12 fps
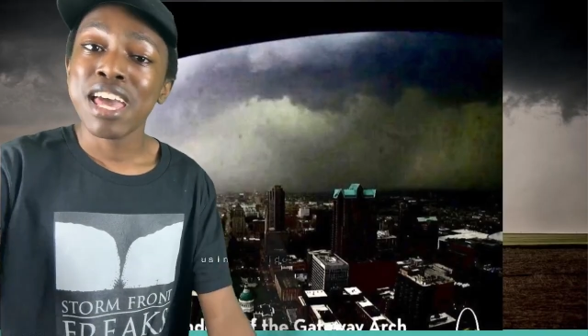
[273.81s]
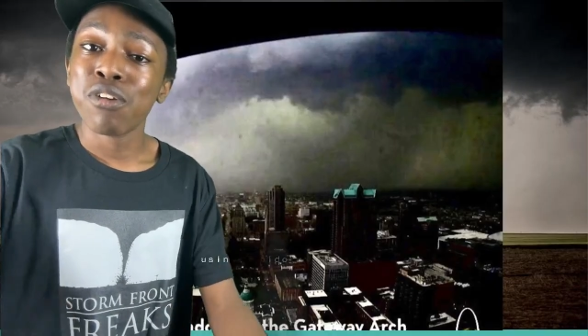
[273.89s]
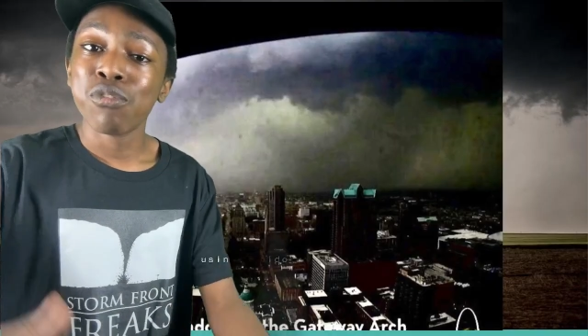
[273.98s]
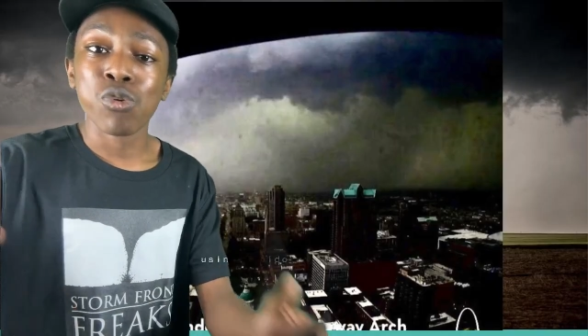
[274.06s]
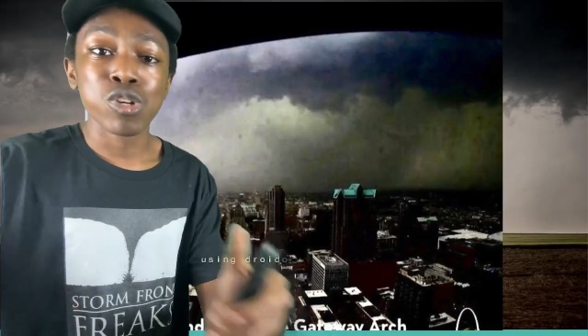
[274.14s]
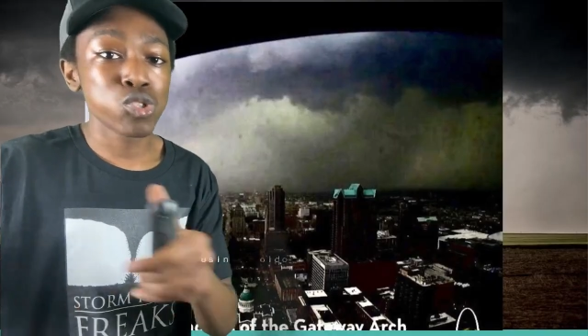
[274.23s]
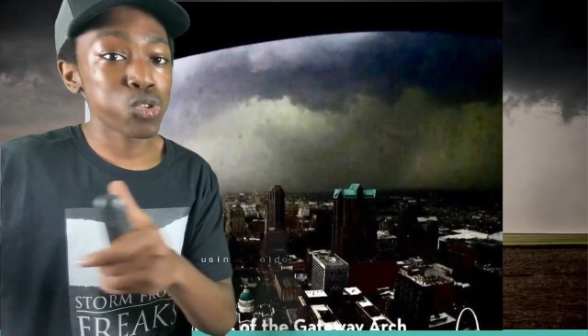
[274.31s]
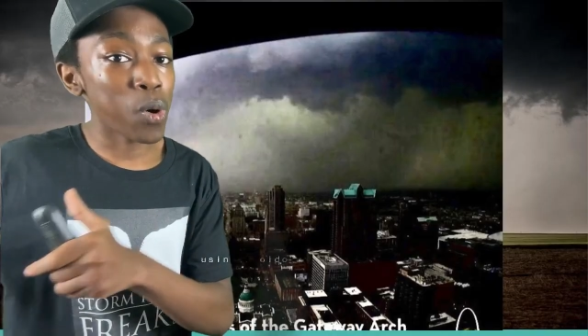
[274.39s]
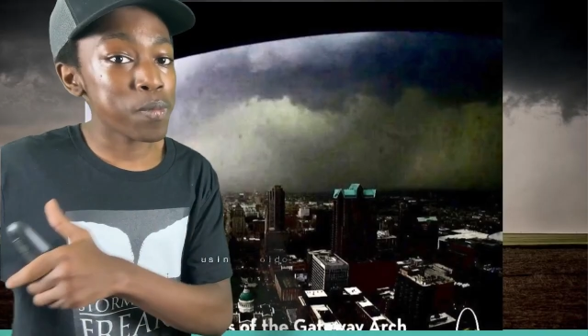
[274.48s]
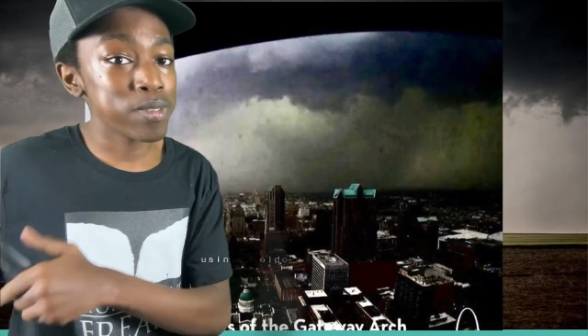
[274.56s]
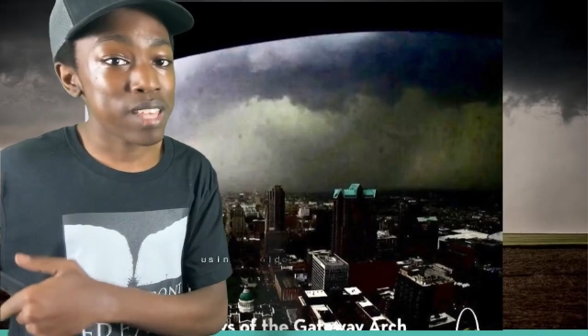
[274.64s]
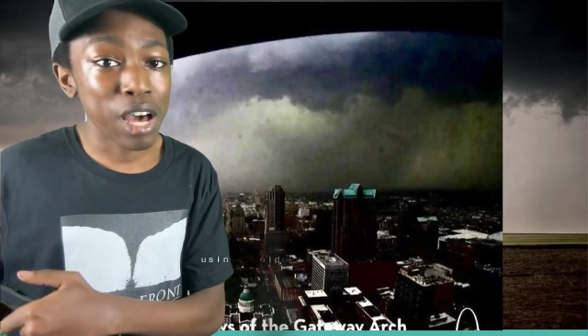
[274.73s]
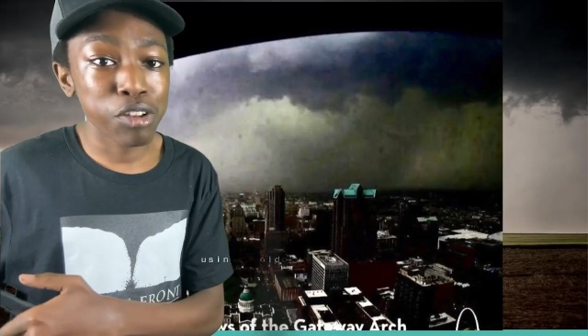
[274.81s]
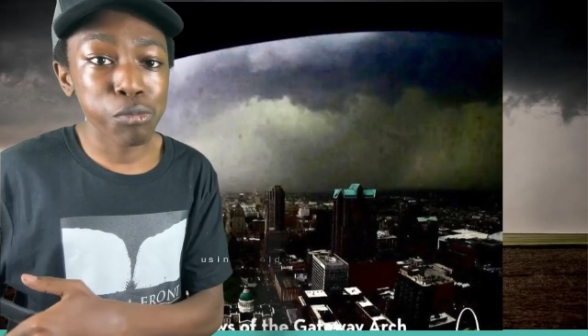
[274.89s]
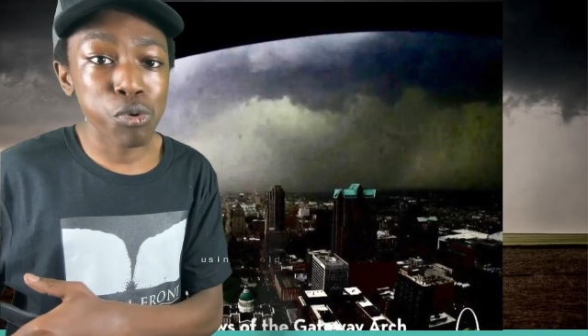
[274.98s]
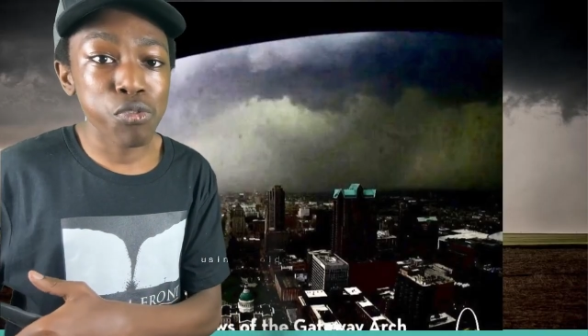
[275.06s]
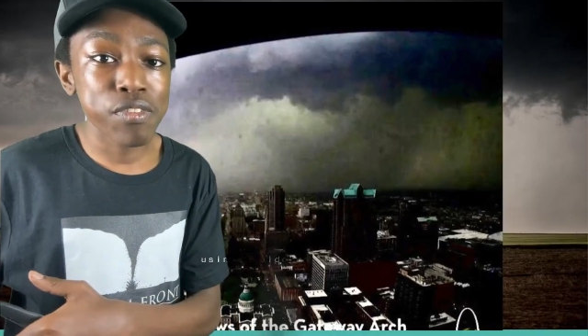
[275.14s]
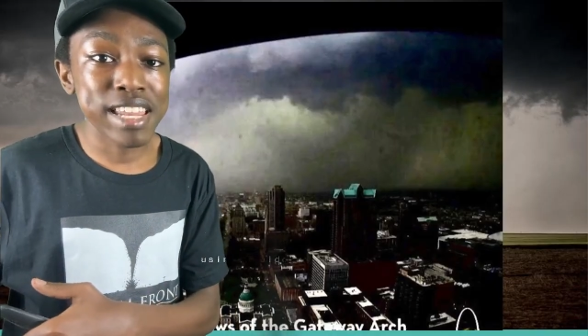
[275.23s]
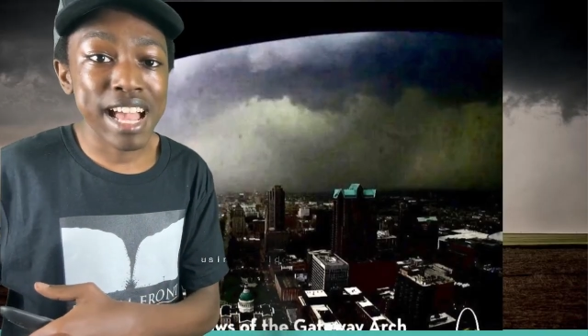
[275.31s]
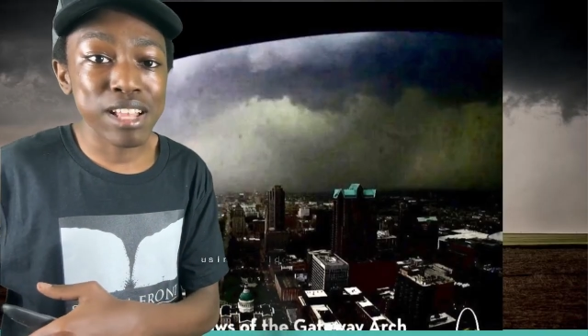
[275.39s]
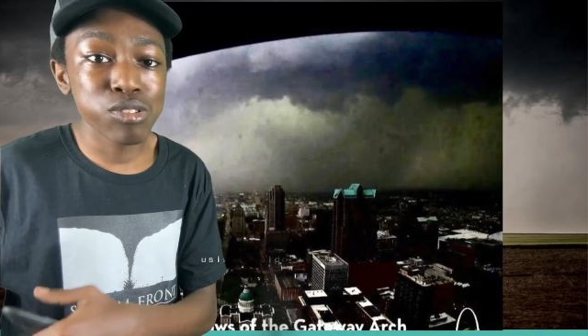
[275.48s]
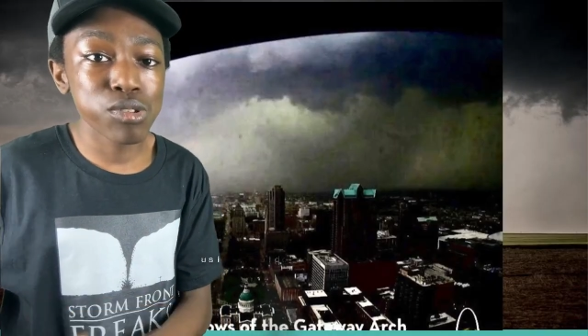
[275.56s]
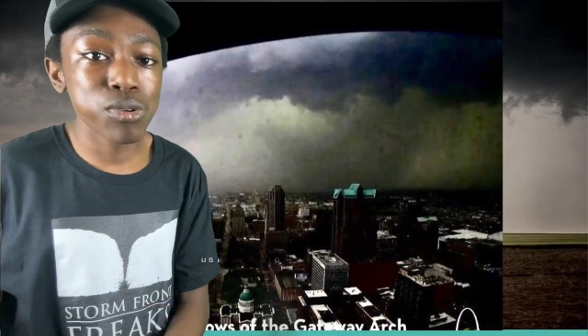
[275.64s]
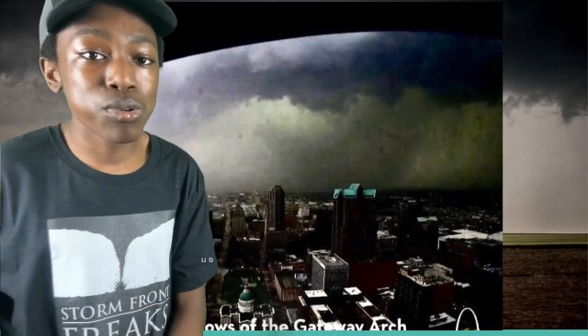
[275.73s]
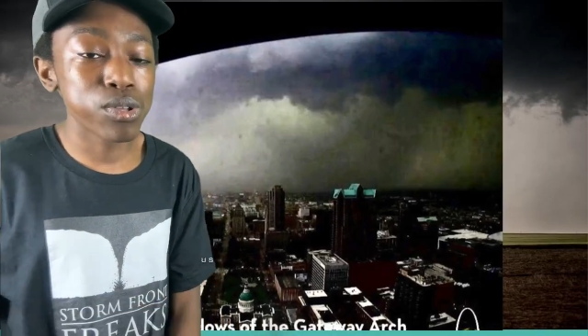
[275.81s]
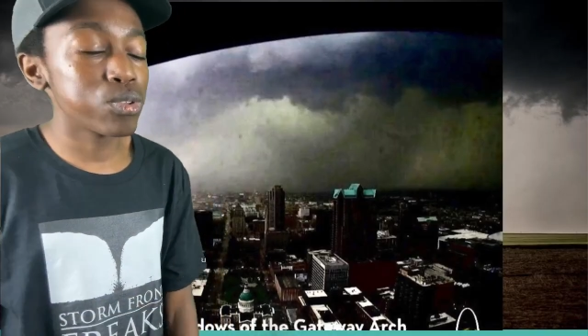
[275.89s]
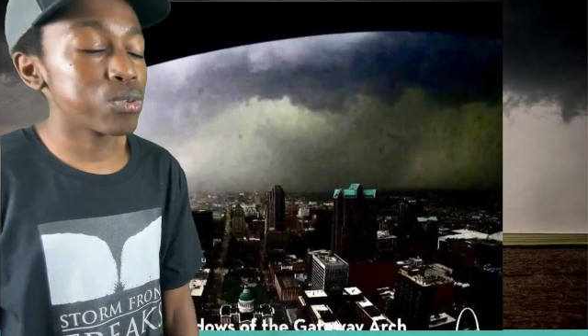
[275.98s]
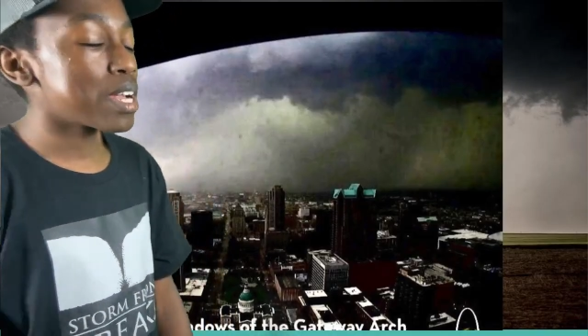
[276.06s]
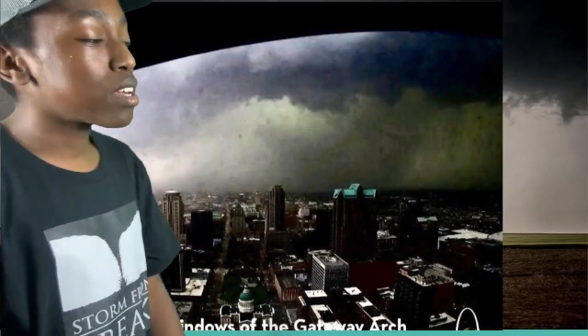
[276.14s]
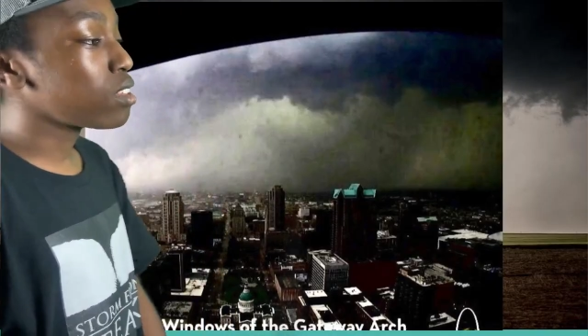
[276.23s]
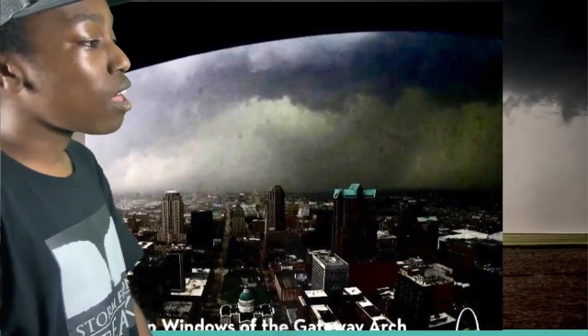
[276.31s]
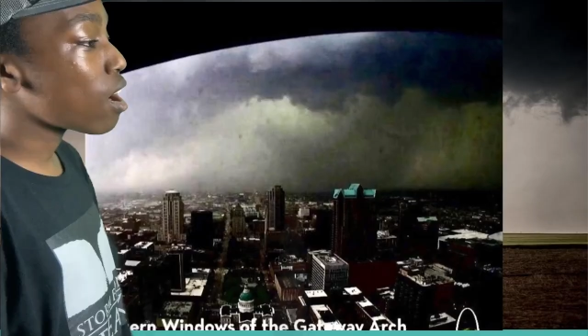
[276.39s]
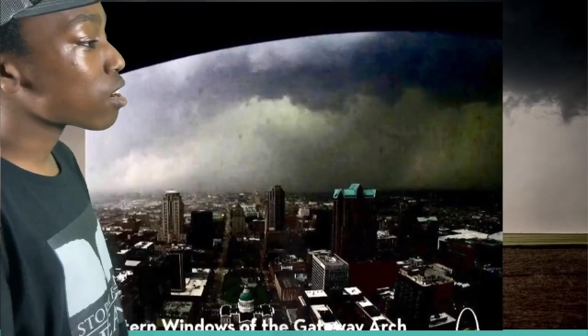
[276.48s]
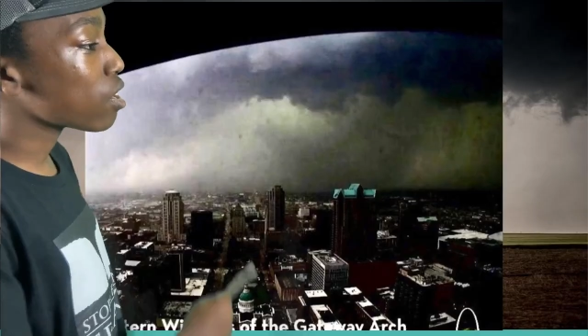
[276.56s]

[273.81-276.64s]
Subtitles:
for storms that would move in at 2 to 3 o'clock